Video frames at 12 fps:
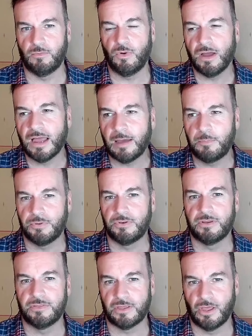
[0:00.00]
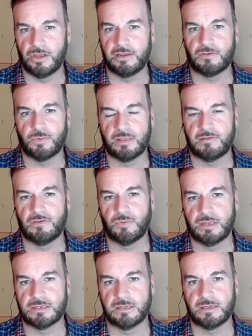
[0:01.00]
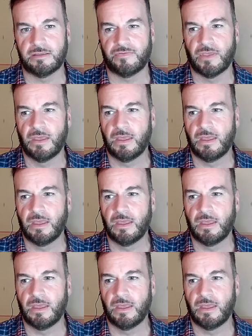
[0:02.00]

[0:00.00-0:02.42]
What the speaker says: What happened in the early 2020s?